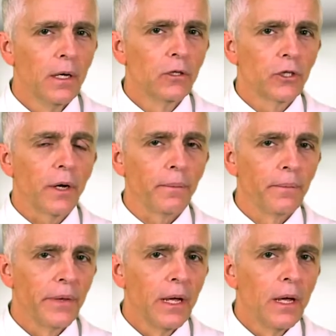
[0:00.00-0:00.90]
So,
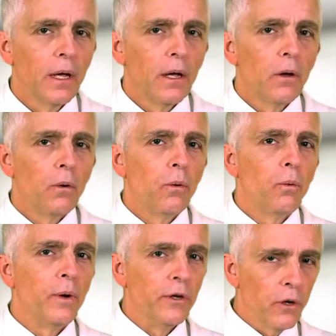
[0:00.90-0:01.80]

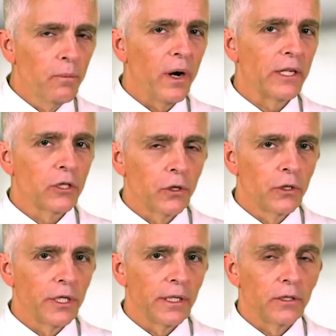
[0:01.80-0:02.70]
when your breast
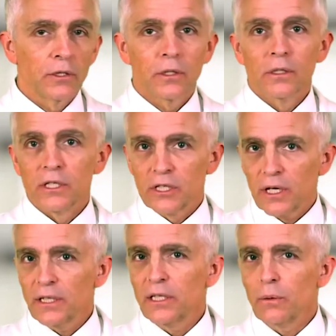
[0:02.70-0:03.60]
surgeon is
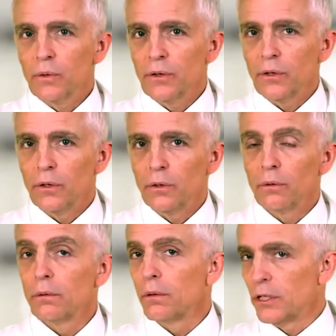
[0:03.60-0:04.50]
discussing with you
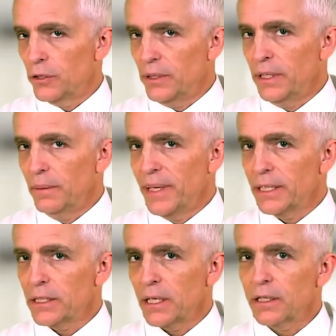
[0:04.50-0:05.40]
that you need a
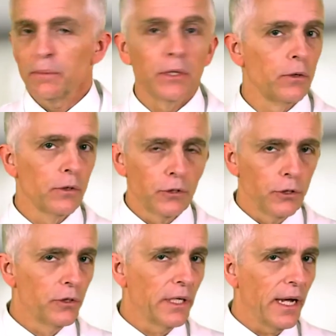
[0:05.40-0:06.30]
mastectomy or you're
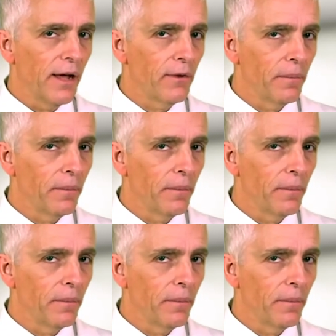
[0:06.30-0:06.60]
choosing to have a